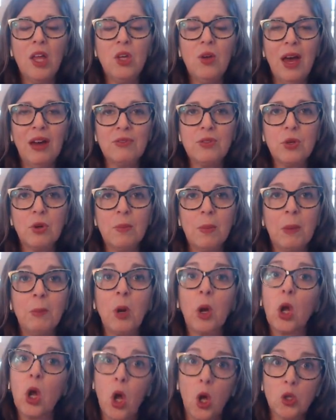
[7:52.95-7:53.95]
you have to
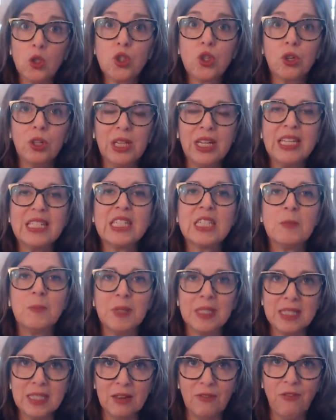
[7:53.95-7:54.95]
remember, culturally
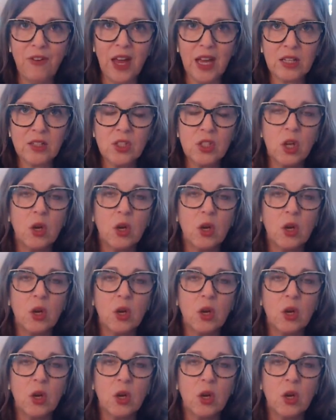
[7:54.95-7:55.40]
specific.